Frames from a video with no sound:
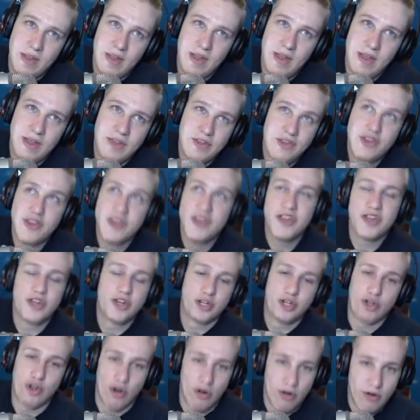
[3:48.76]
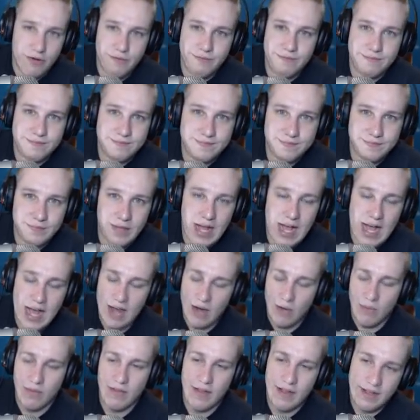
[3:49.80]
It's just a good card. I
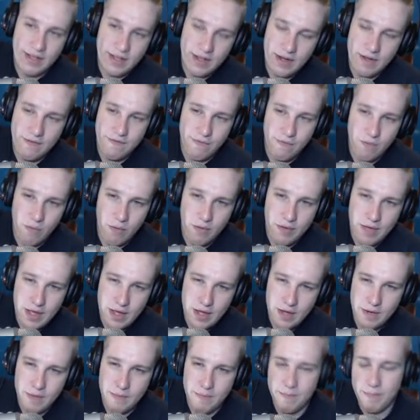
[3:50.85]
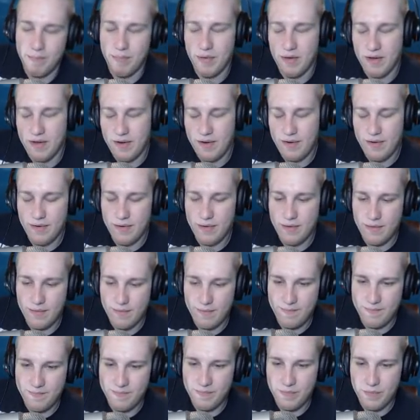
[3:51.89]
don't like it at 4 yet, but
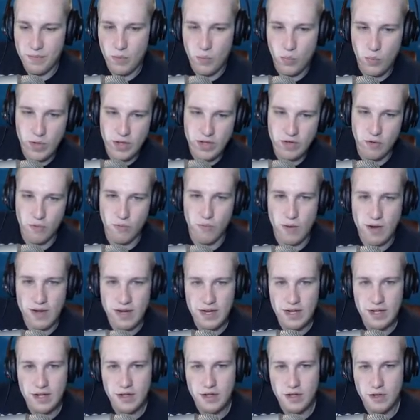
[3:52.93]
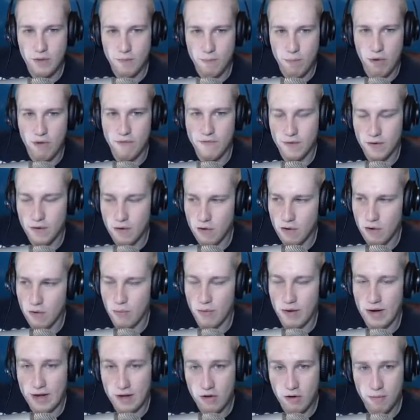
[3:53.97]
when you're running your perfect guard,
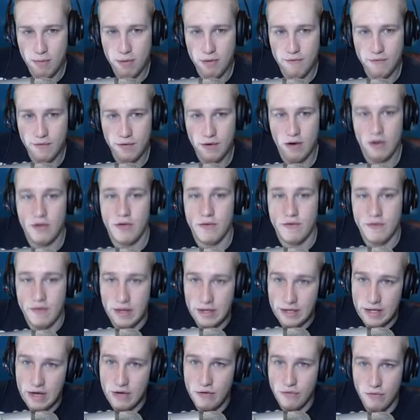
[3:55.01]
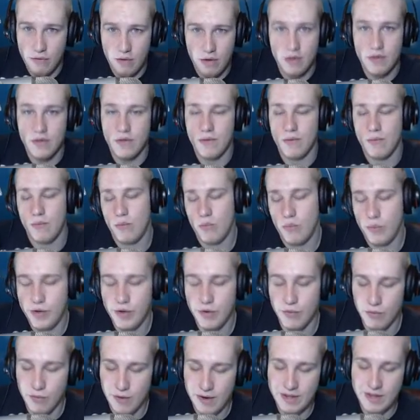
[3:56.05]
what I call perfect guard, your 10k draws, when you're
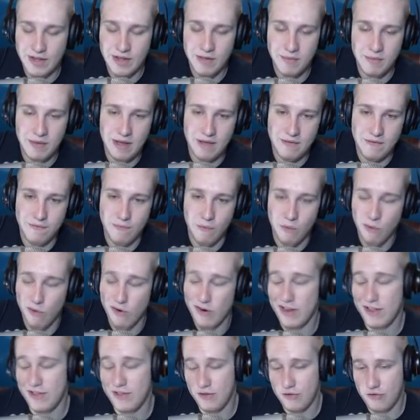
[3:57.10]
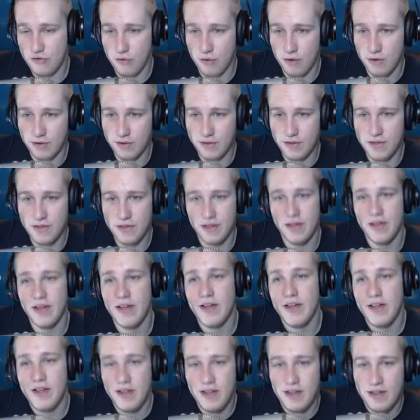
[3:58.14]
running them at 4 and it's a Trunks,
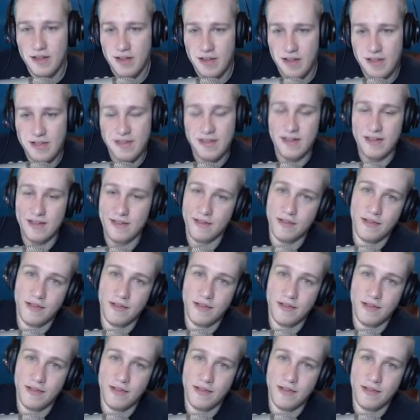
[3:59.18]
it's easily